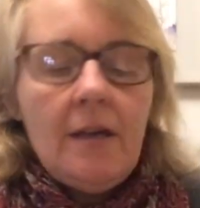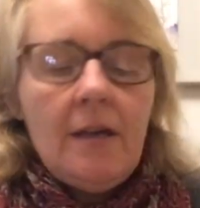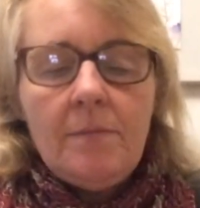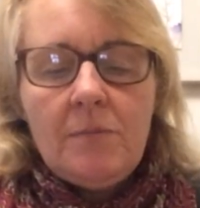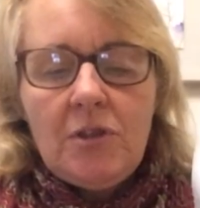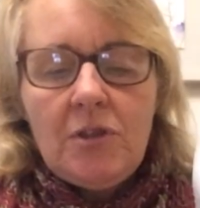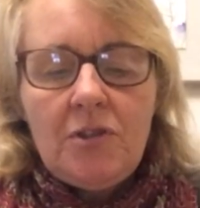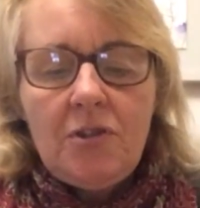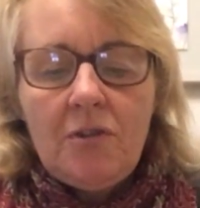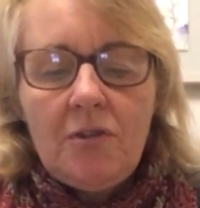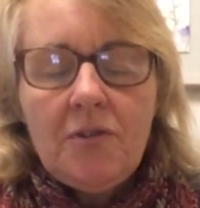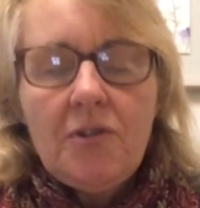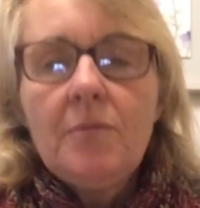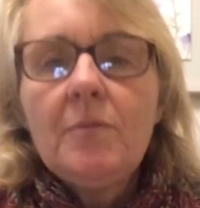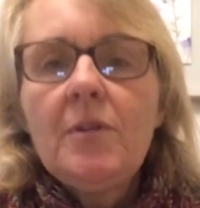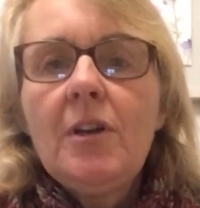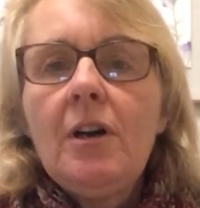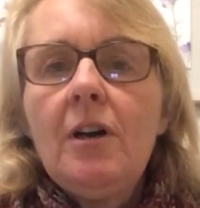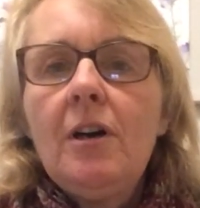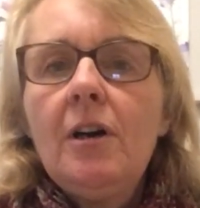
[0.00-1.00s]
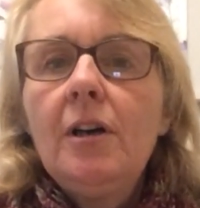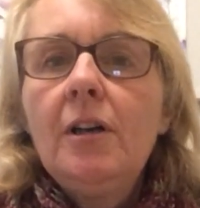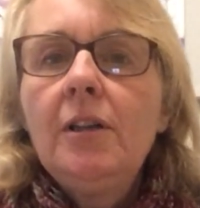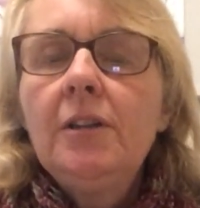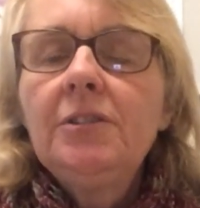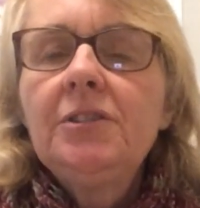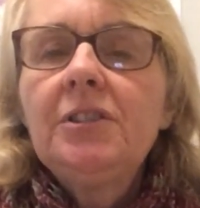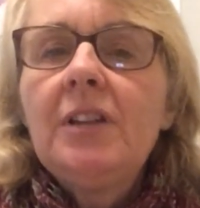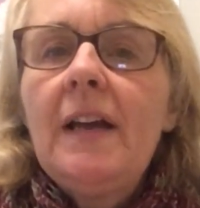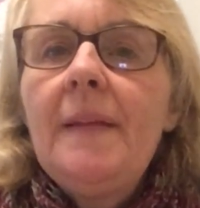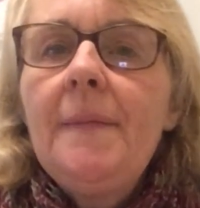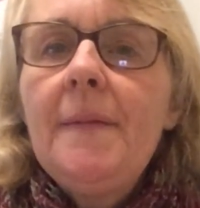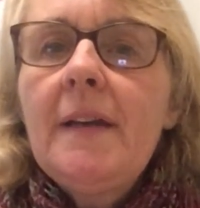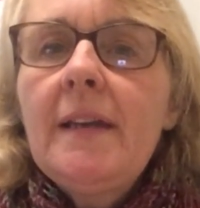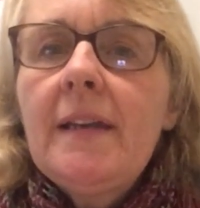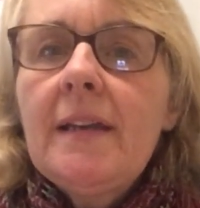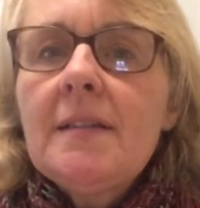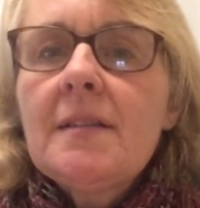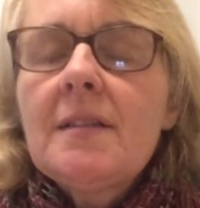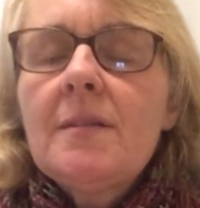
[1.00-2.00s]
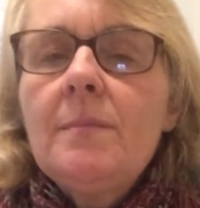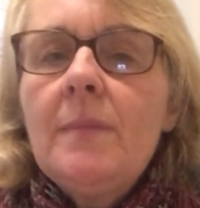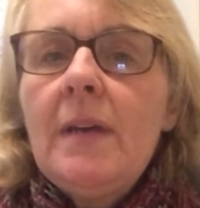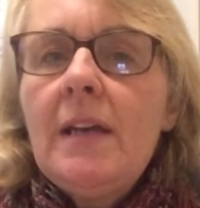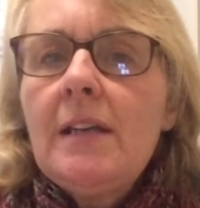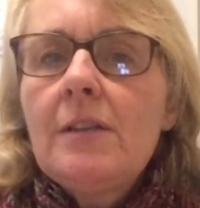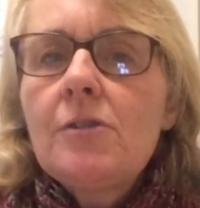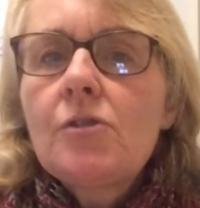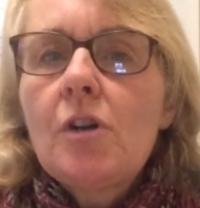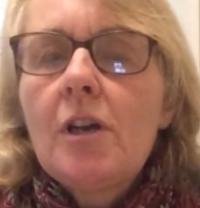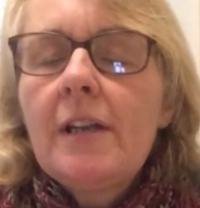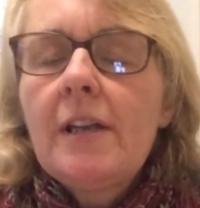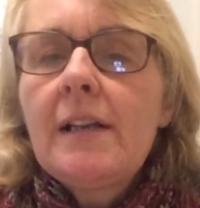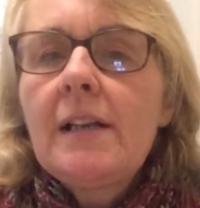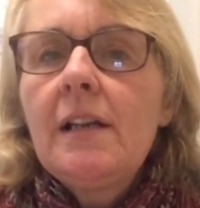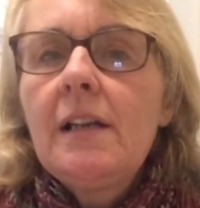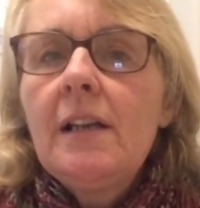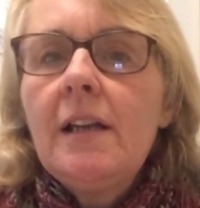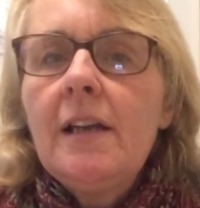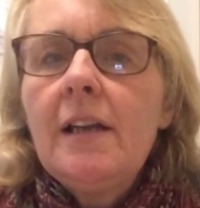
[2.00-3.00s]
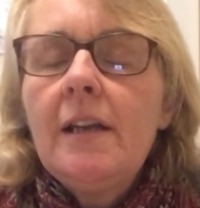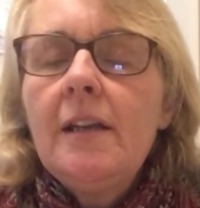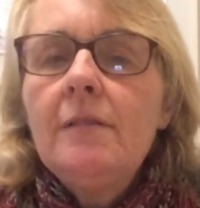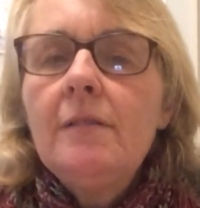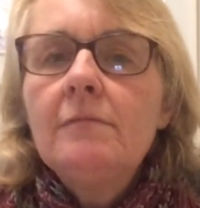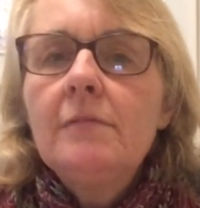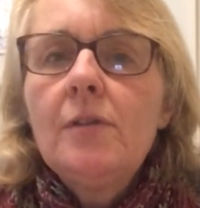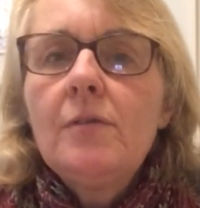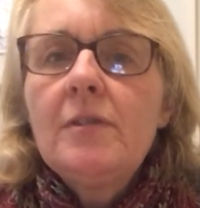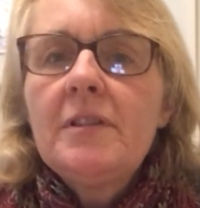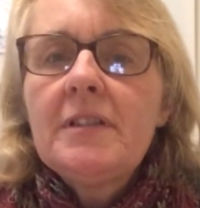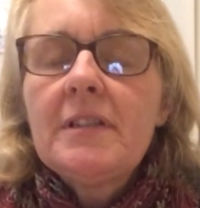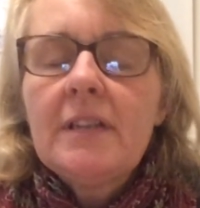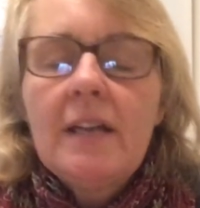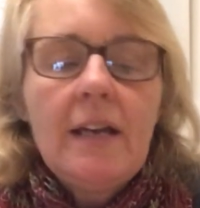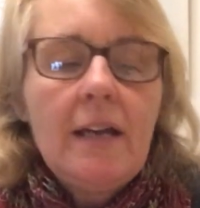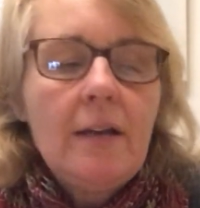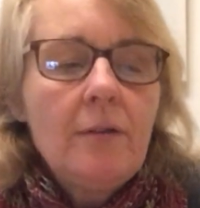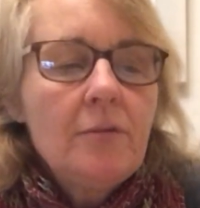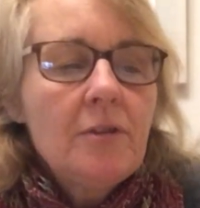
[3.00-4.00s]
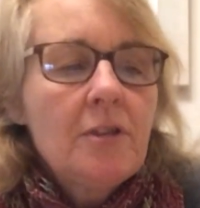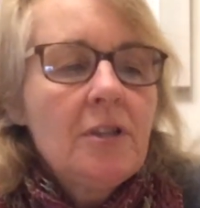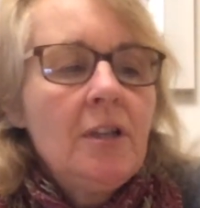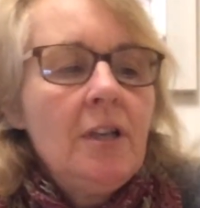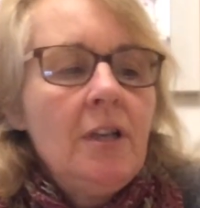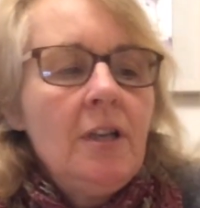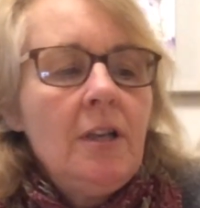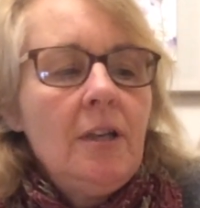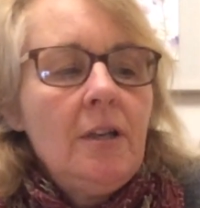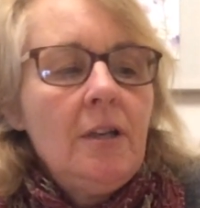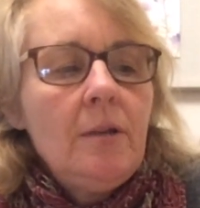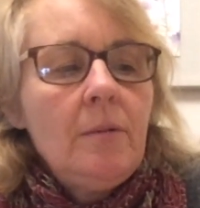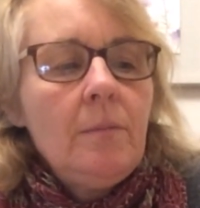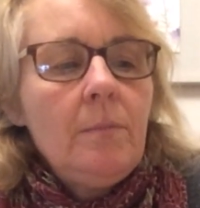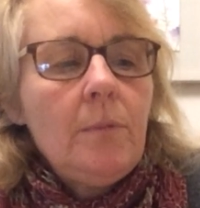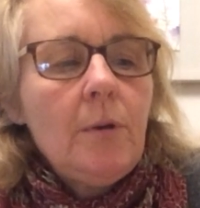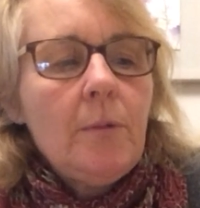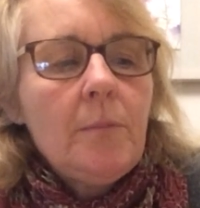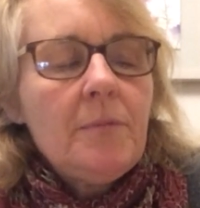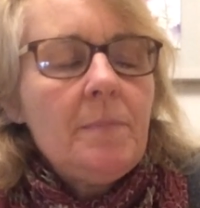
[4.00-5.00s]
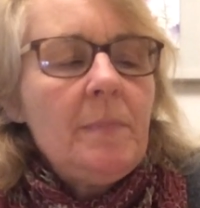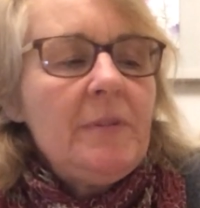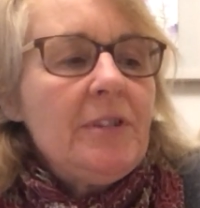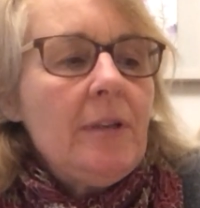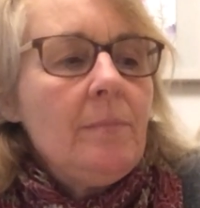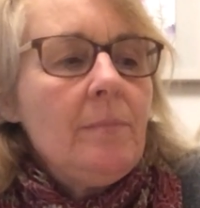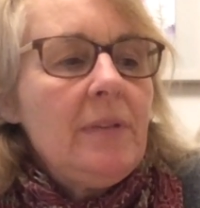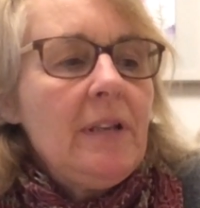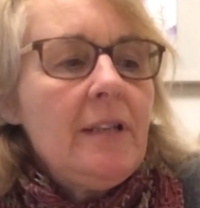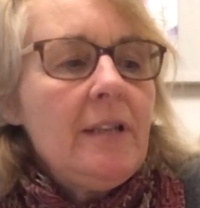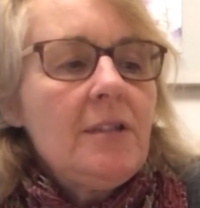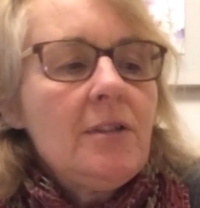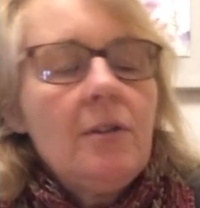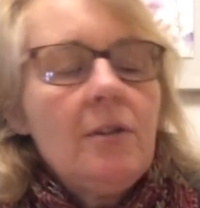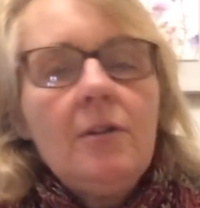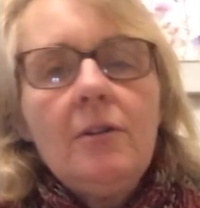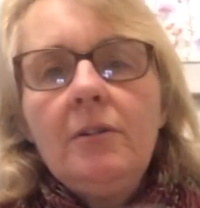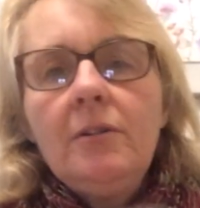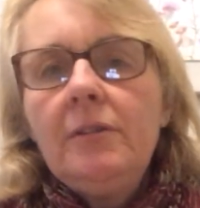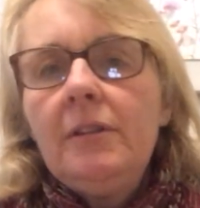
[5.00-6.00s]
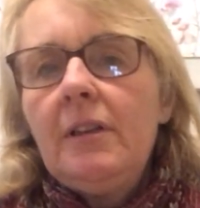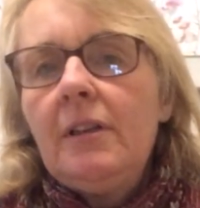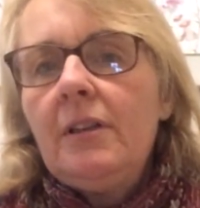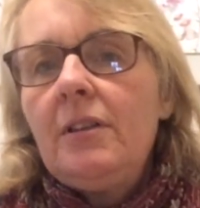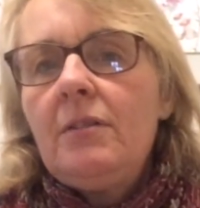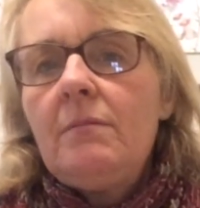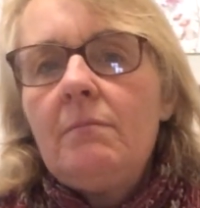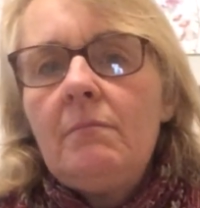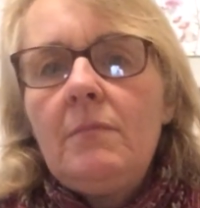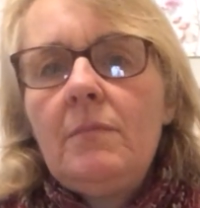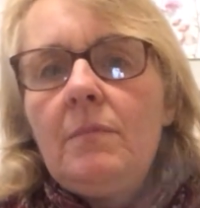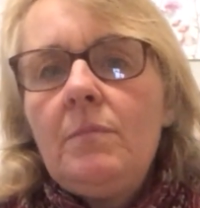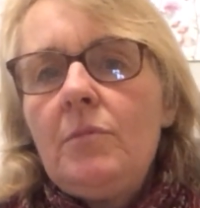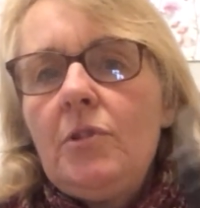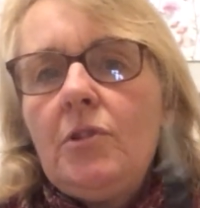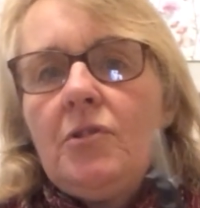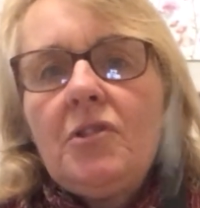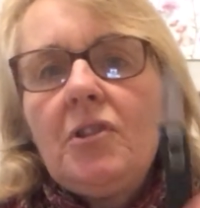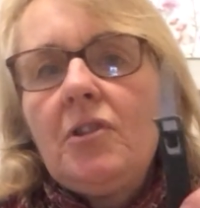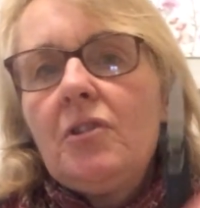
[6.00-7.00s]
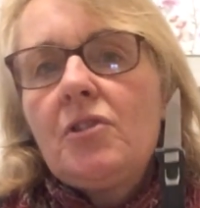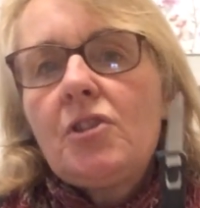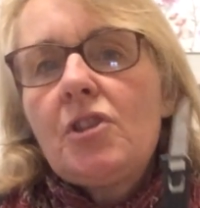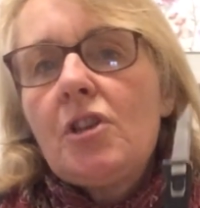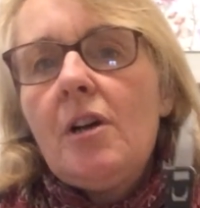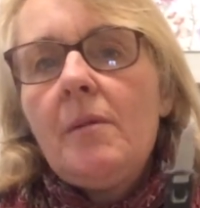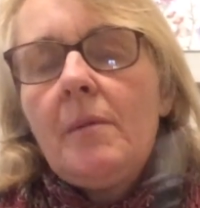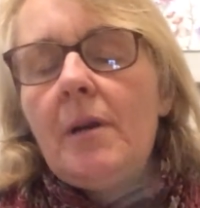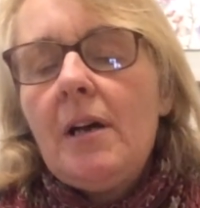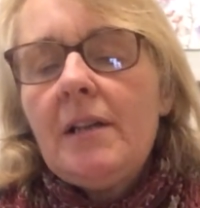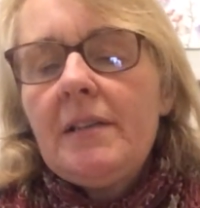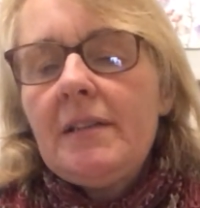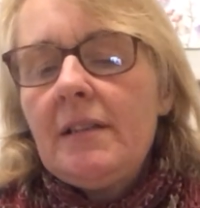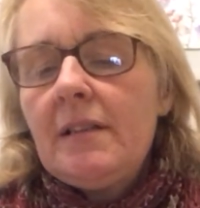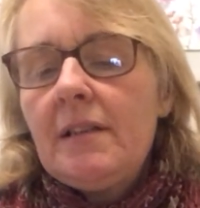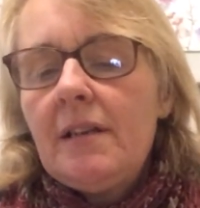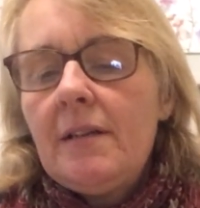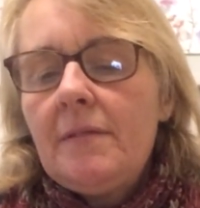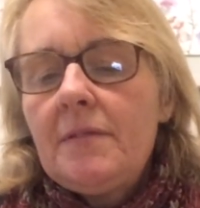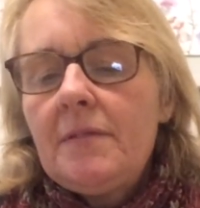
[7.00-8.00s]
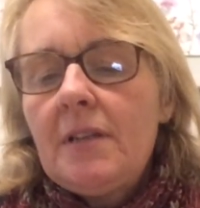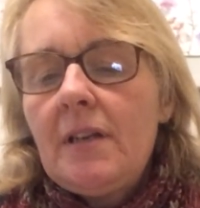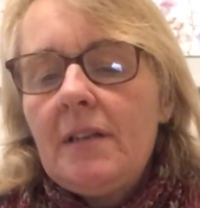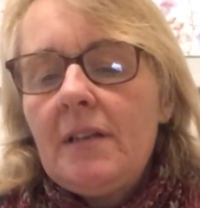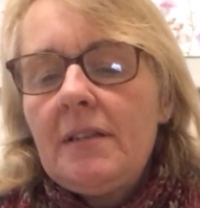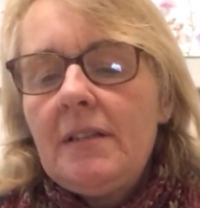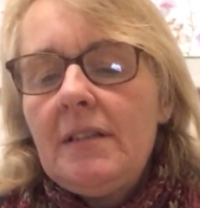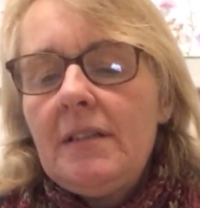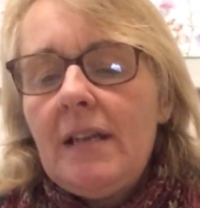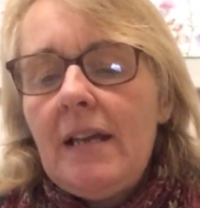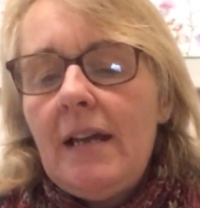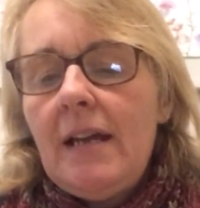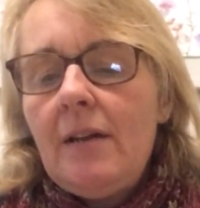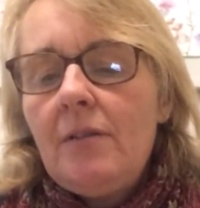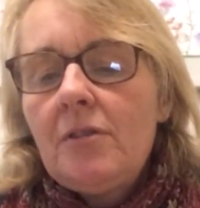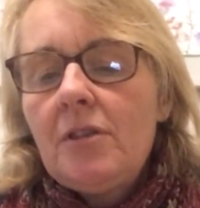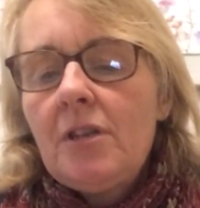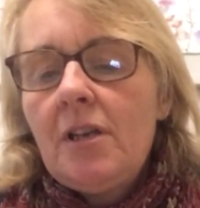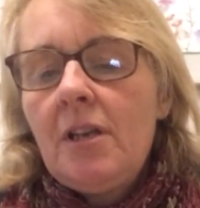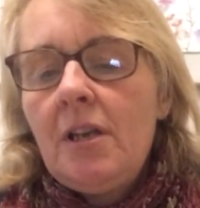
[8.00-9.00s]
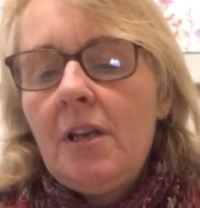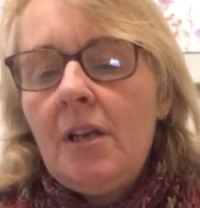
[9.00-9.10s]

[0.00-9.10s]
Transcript: just on some card, and then get some air drying clay, roll it out, pop the template on, use a good sharp cutting knife to cut it out,